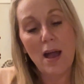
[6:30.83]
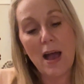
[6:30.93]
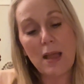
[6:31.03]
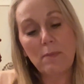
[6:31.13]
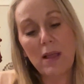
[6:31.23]

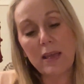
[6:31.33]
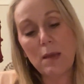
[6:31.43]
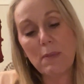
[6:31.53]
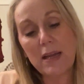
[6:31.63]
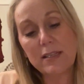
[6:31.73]
I am lucky
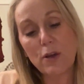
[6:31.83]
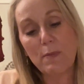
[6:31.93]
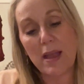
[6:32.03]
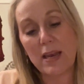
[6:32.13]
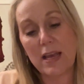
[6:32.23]
my
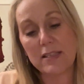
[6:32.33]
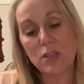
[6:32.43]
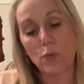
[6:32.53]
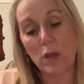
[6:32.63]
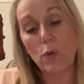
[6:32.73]
domain has
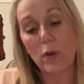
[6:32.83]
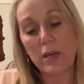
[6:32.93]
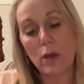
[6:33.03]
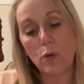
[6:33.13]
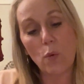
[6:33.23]
3
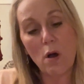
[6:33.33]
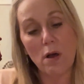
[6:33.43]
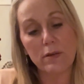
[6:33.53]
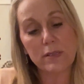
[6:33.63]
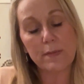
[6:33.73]
windowed
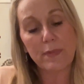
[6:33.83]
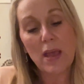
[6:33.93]
walls.